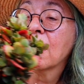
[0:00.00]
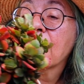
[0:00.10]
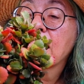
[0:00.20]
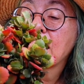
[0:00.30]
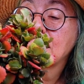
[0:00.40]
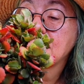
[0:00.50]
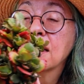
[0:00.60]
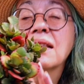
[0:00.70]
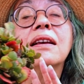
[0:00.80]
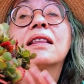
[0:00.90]
and
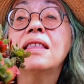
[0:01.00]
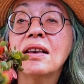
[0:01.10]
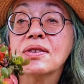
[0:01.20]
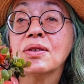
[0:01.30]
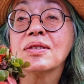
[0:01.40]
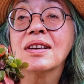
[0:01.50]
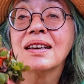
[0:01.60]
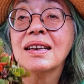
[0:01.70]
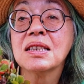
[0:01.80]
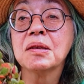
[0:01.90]
I think this also
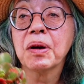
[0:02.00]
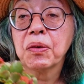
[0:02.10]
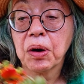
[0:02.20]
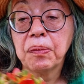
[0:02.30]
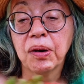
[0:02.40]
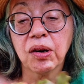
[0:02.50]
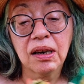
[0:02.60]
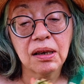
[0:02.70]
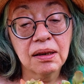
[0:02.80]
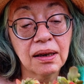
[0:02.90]
needs to be
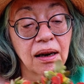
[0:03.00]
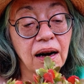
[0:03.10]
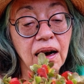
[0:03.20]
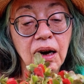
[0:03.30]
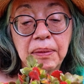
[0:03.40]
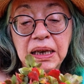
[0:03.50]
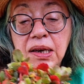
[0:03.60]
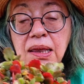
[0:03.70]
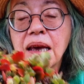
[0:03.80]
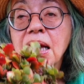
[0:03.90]
repotted. And I'm
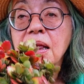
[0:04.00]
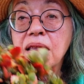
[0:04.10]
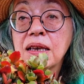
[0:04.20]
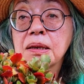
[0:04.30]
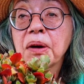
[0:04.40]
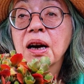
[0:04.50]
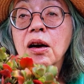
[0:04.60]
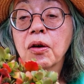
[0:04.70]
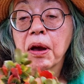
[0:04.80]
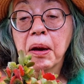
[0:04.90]
actually thinking this might
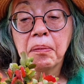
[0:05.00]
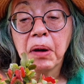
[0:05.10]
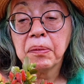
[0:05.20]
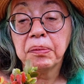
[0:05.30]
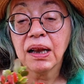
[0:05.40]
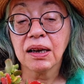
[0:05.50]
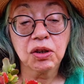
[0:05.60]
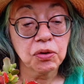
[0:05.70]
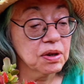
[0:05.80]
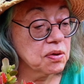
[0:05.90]
go in my
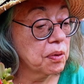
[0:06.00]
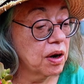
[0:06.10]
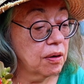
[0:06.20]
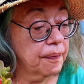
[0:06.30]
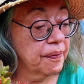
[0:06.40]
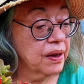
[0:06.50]
planter as well.